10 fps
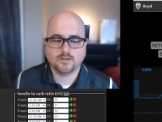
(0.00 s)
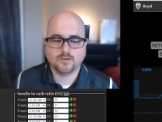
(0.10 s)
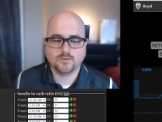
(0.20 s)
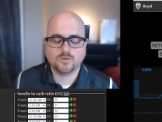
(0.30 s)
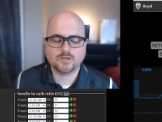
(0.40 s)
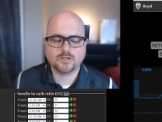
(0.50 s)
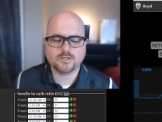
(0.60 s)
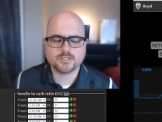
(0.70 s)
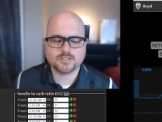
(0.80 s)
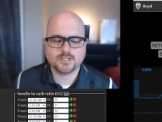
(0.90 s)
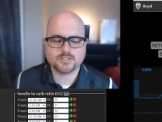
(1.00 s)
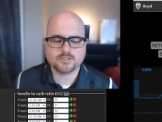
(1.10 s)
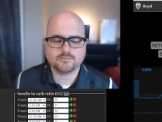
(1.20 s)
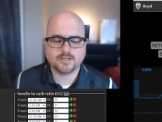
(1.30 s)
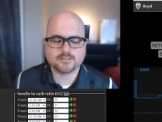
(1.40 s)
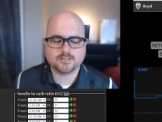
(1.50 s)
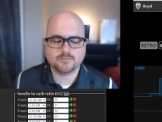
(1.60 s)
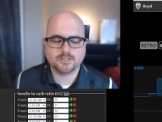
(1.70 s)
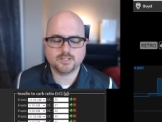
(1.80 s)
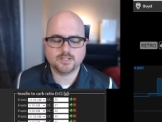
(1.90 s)
One question I should have asked at the mm-hmm.
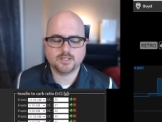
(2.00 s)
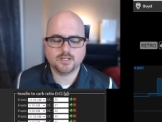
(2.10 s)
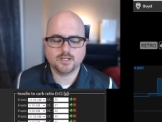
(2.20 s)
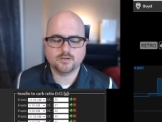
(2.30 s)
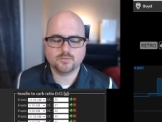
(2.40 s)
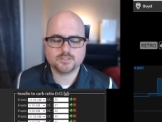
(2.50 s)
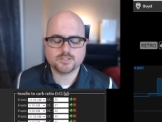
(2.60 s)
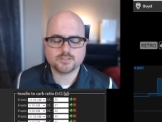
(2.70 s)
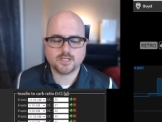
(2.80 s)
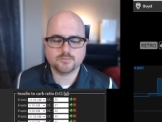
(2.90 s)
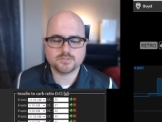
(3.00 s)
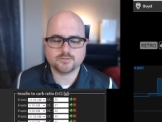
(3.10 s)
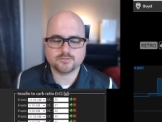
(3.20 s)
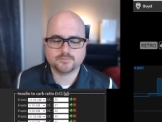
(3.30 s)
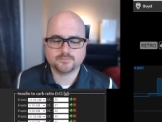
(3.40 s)
beginning uh, what's your time zone?